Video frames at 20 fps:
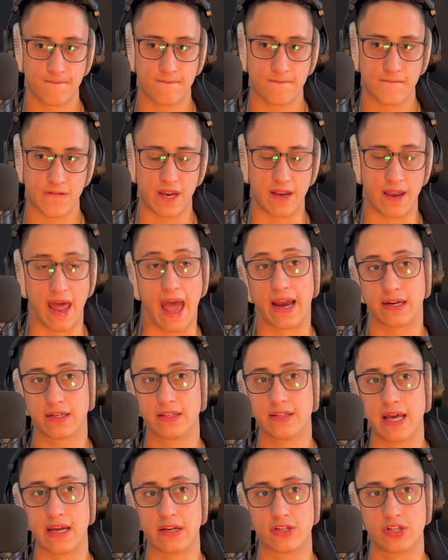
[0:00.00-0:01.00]

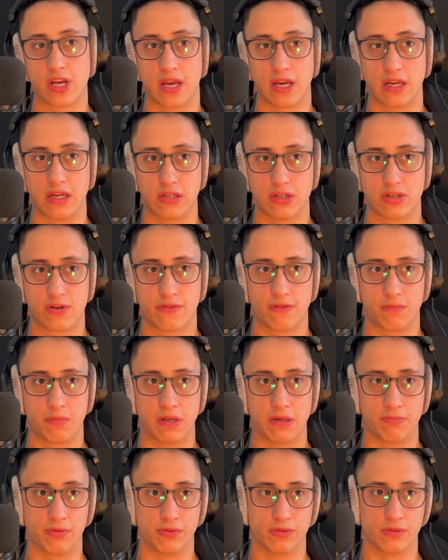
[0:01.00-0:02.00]
enact that change for
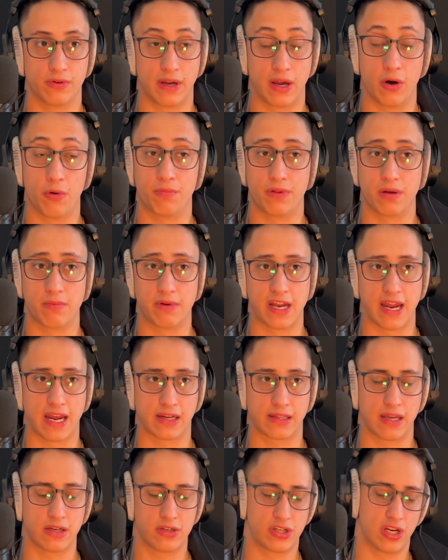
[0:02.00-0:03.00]
people or help them
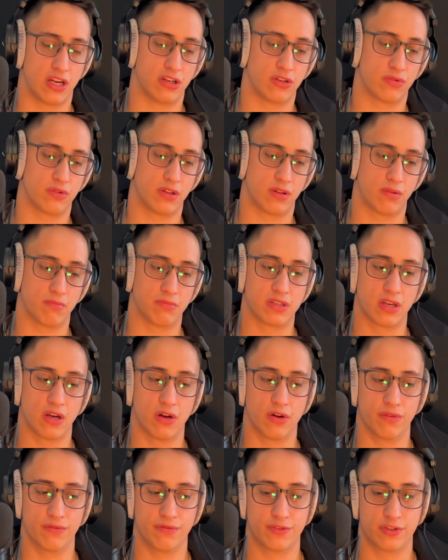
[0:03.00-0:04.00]
enact that change within
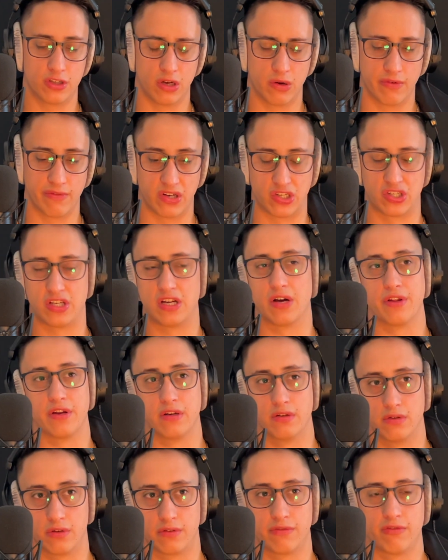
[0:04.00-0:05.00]
themselves, you know, eventually I'll then
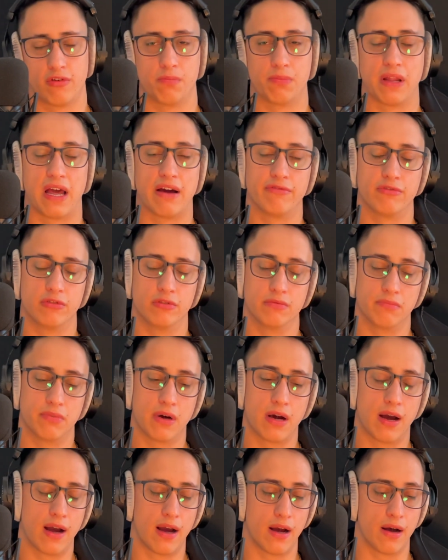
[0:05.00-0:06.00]
look for a platform.
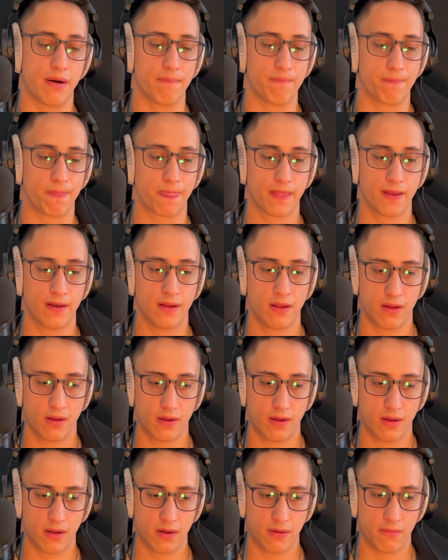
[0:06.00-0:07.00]

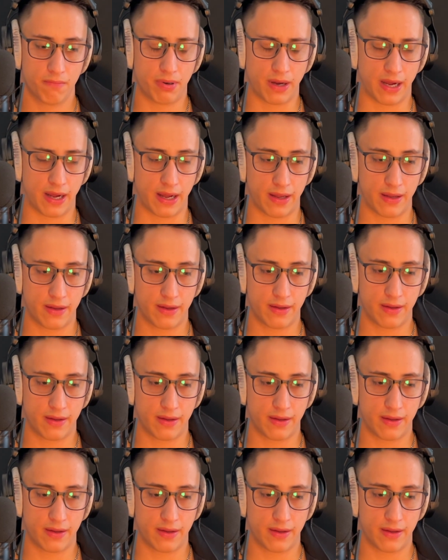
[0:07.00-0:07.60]
But